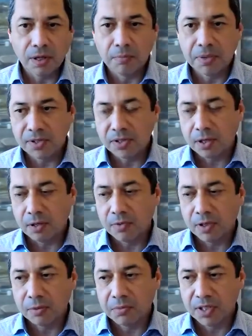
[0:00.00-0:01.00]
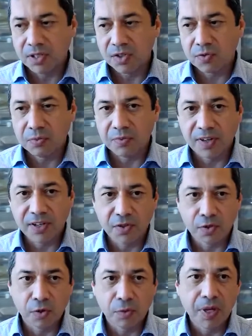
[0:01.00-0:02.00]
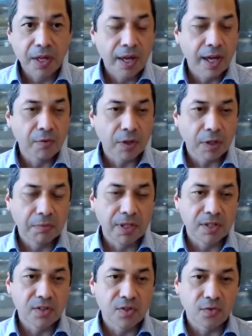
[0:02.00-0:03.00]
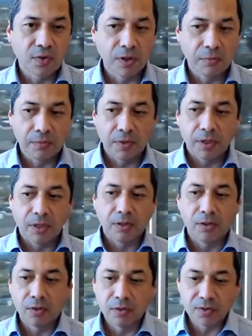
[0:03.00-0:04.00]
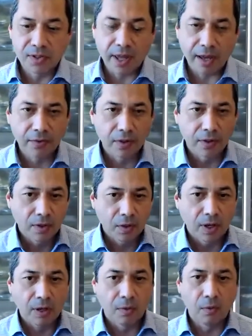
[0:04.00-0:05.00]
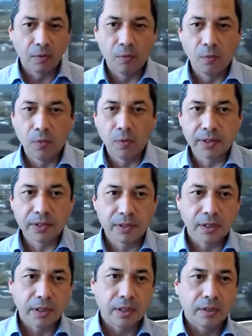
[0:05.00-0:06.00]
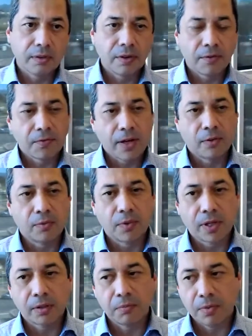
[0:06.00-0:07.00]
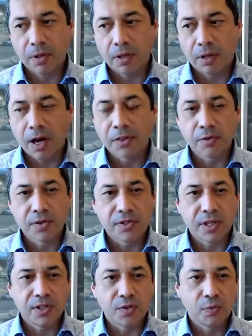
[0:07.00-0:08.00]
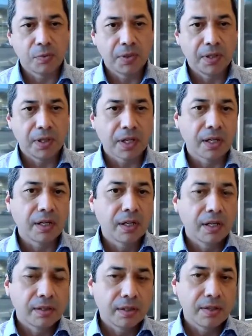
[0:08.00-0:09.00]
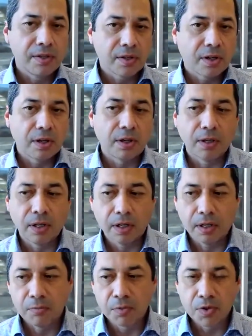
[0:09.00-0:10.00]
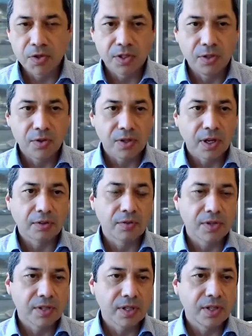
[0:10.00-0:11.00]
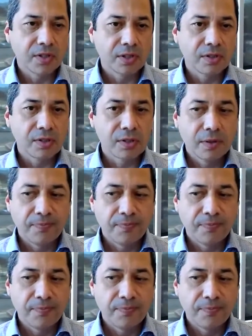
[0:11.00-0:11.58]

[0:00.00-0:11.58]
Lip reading: based on recommendations from the advisory group and recommendations from her own staff, what the final authorization will be. Again, these are emergency use authorizations,